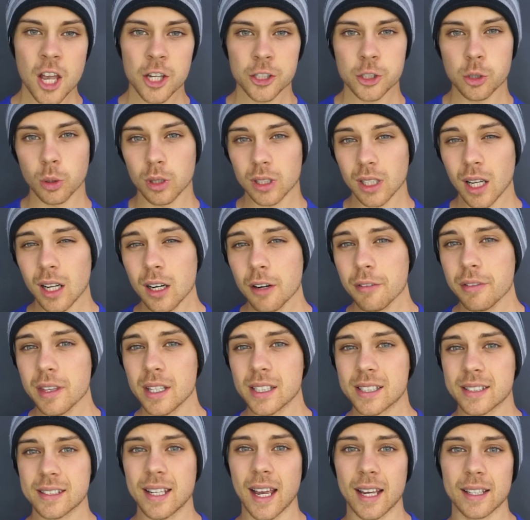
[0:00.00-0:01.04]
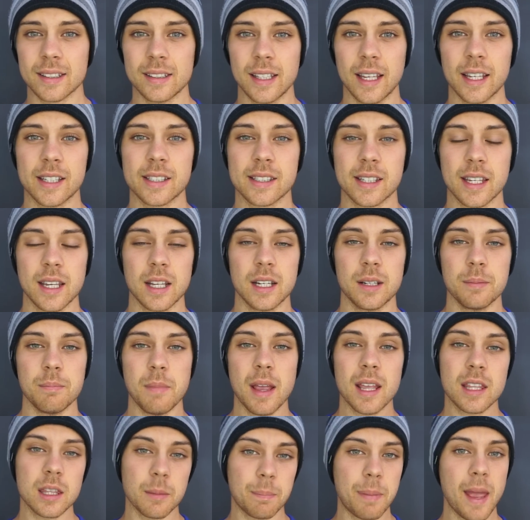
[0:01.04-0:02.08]
So a lot of these techniques can
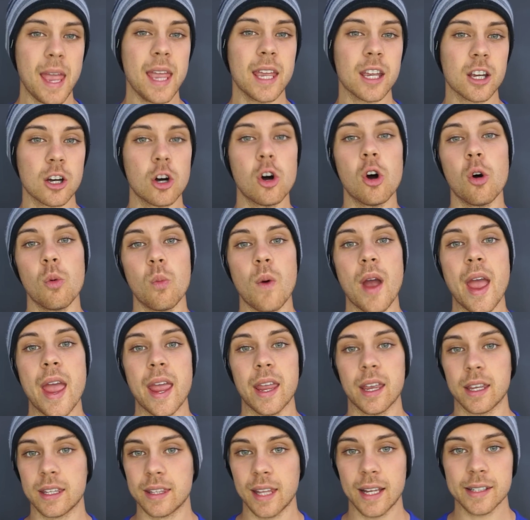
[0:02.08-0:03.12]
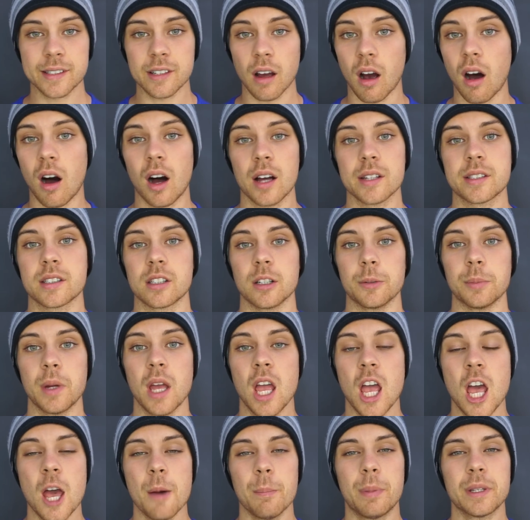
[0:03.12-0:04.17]
make the pain go away, and that's awesome.
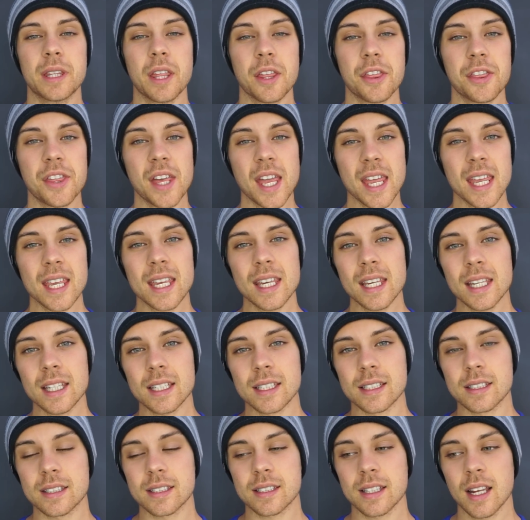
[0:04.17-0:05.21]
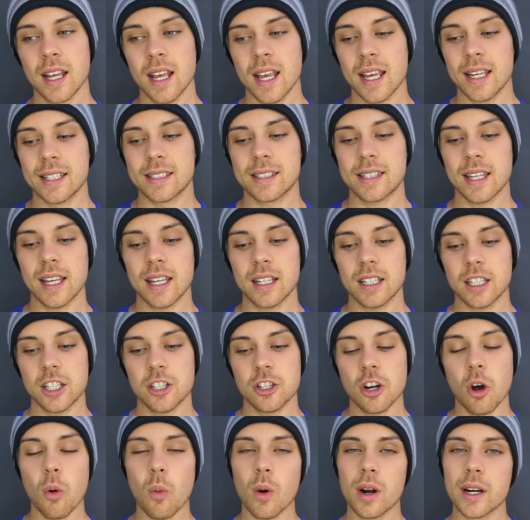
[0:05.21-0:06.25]
But the thing is that you
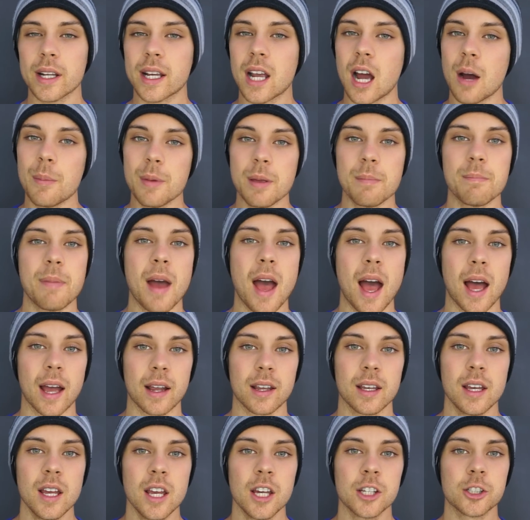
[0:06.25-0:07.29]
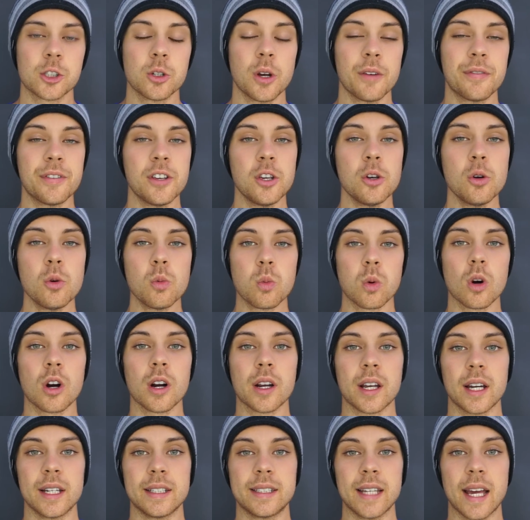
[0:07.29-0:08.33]
don't want it coming back. So if you
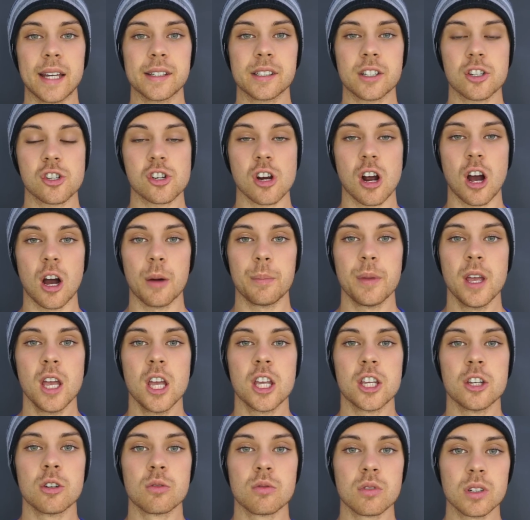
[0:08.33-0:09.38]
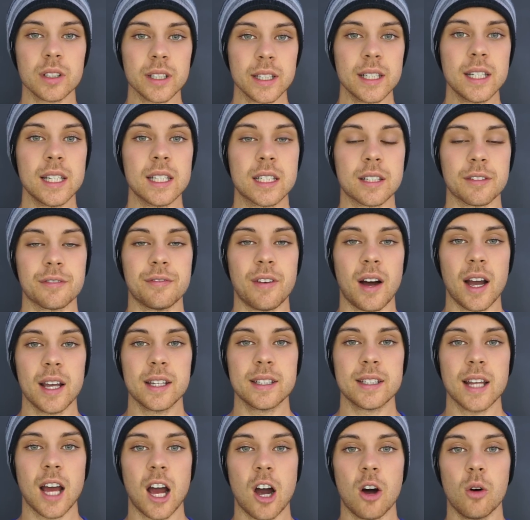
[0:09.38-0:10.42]
work a desk job, you really need to
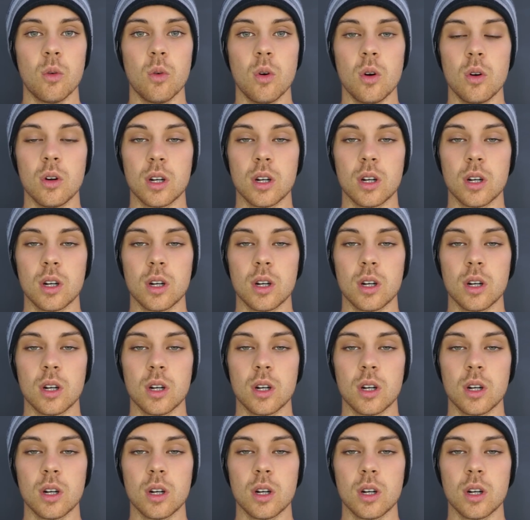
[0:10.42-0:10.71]
find out